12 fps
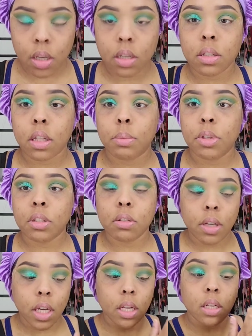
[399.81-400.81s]
So let me just
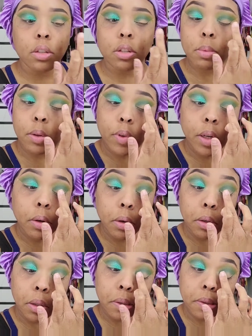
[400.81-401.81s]
go ahead and use my finger
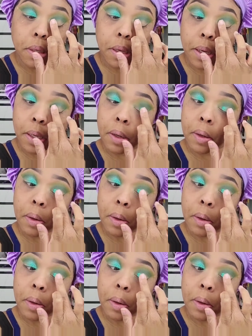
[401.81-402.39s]
on this side.